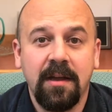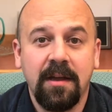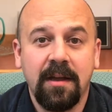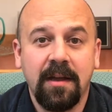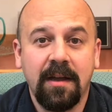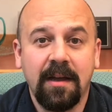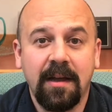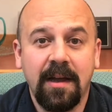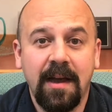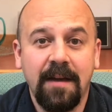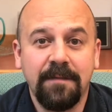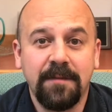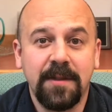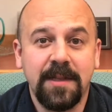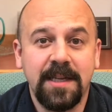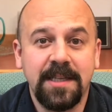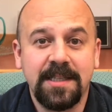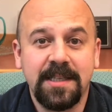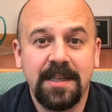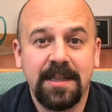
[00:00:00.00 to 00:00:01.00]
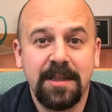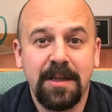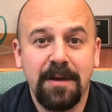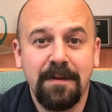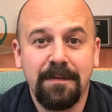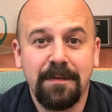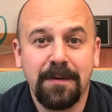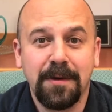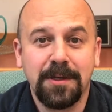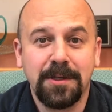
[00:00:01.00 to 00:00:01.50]
after they sit there
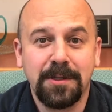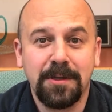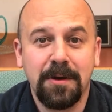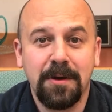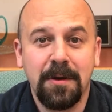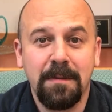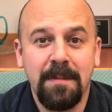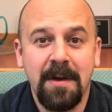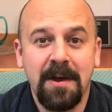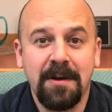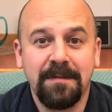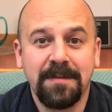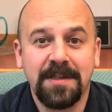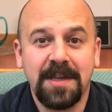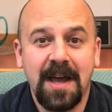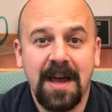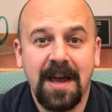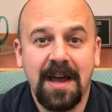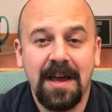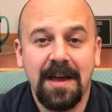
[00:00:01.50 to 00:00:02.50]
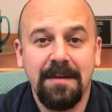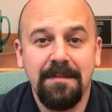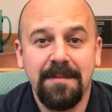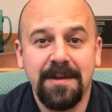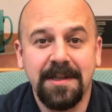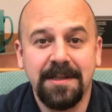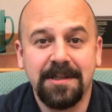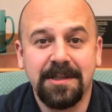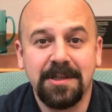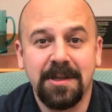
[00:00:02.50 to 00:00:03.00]
for a certain amount of time
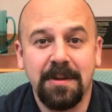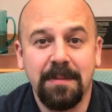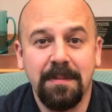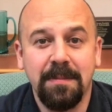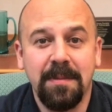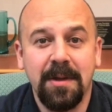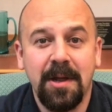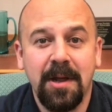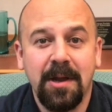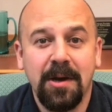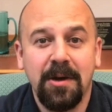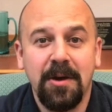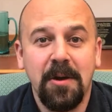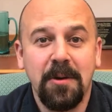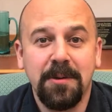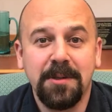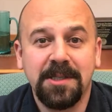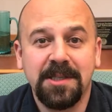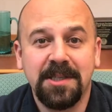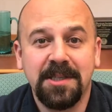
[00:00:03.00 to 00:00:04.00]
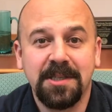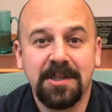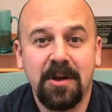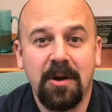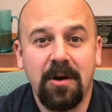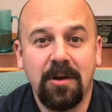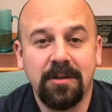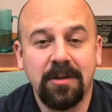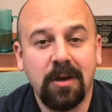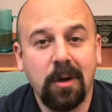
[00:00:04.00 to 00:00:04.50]
and some notices
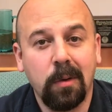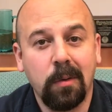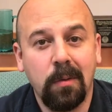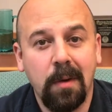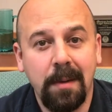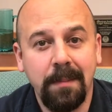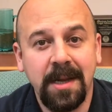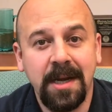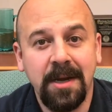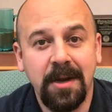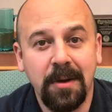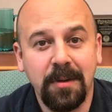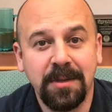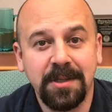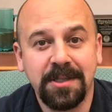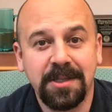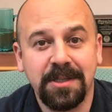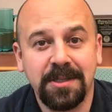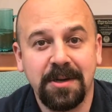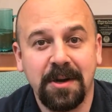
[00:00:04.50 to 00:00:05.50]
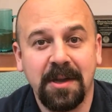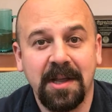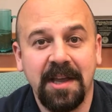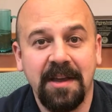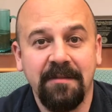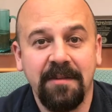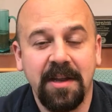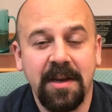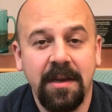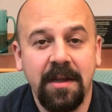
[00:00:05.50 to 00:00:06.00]
called crummy notices are
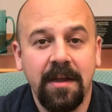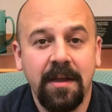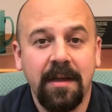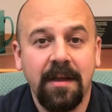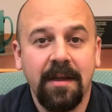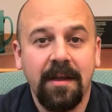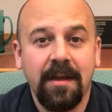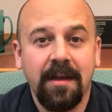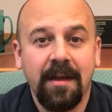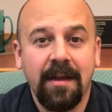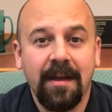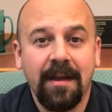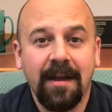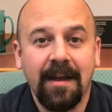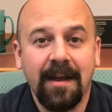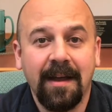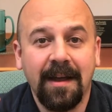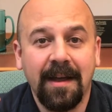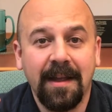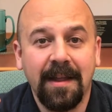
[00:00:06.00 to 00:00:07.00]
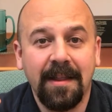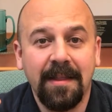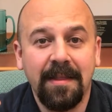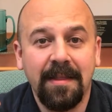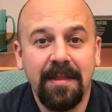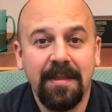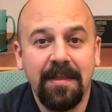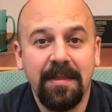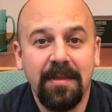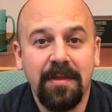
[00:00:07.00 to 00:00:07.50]
given,
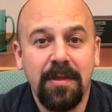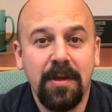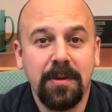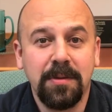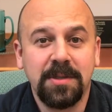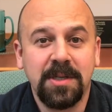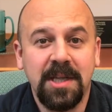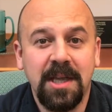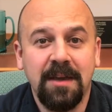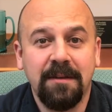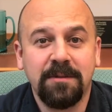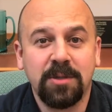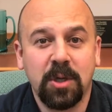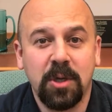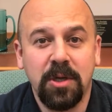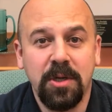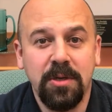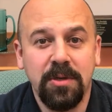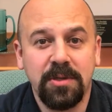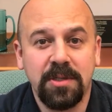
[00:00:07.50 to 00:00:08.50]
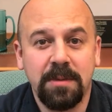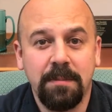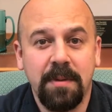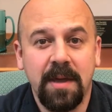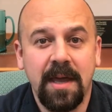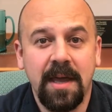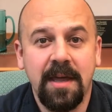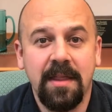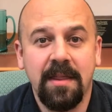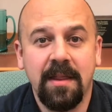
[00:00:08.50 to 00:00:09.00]
those gifts are used to
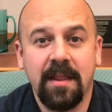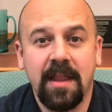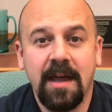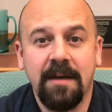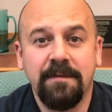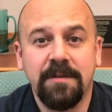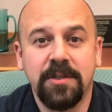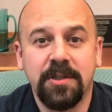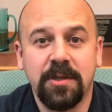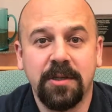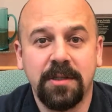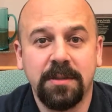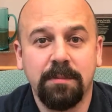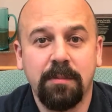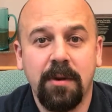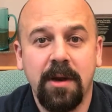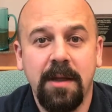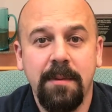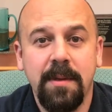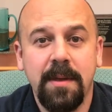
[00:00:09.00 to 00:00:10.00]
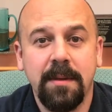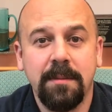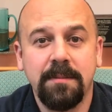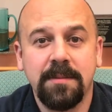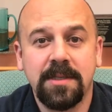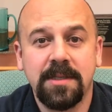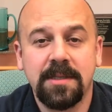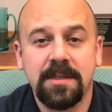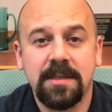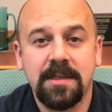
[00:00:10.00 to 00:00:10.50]
pay the life insurance
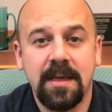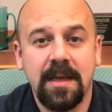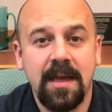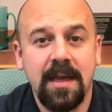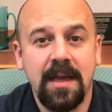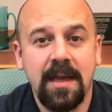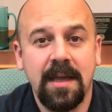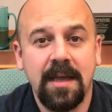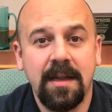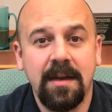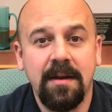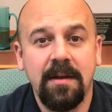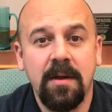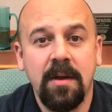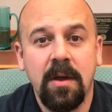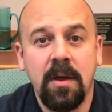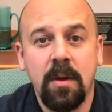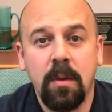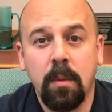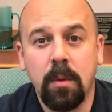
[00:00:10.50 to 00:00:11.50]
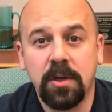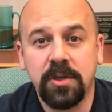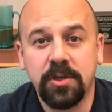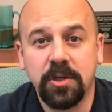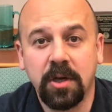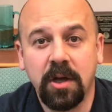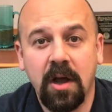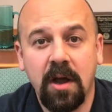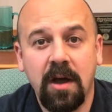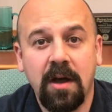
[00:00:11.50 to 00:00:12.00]
premiums, and once
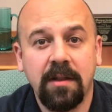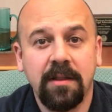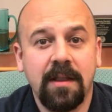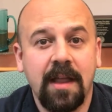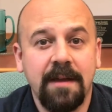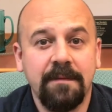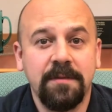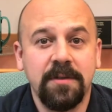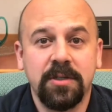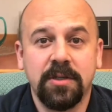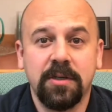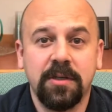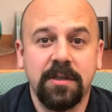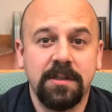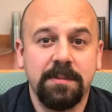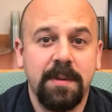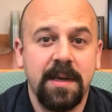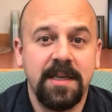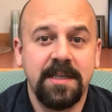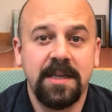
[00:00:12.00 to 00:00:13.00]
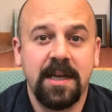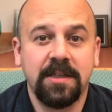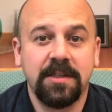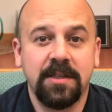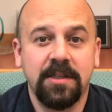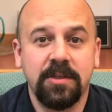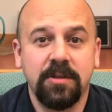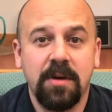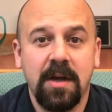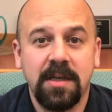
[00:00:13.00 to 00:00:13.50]
you're gone, life insurance pays out to
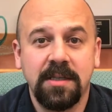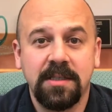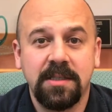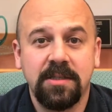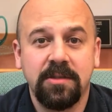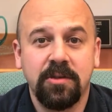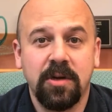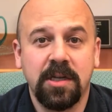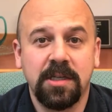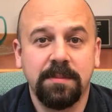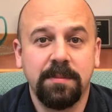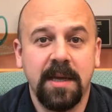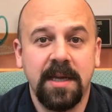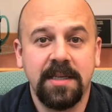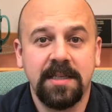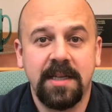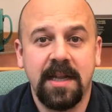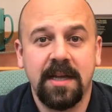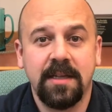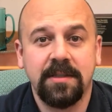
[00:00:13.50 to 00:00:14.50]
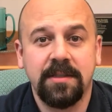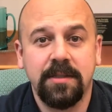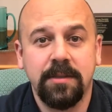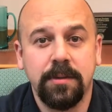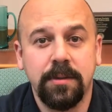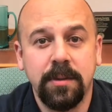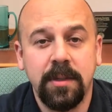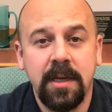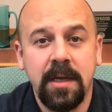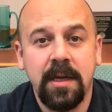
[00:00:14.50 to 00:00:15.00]
the trust pays it out
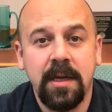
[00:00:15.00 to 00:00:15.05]
to